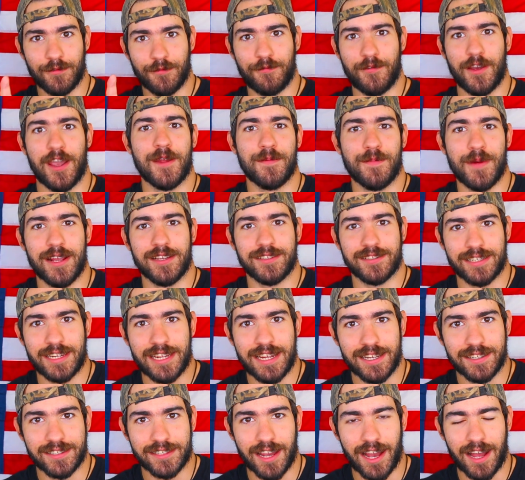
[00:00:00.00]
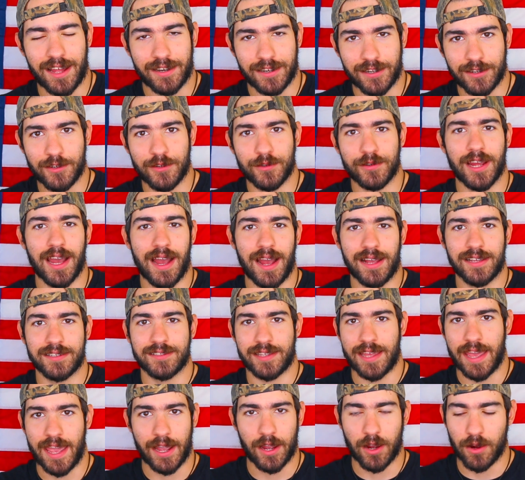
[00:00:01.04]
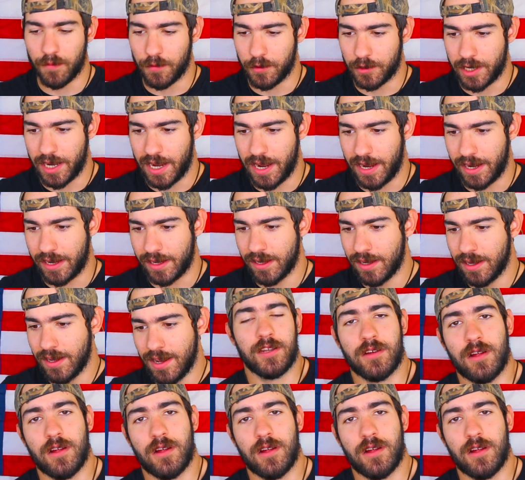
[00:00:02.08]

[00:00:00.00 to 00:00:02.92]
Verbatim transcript: fan base that he's gotten and you guys, the Hangover Gang.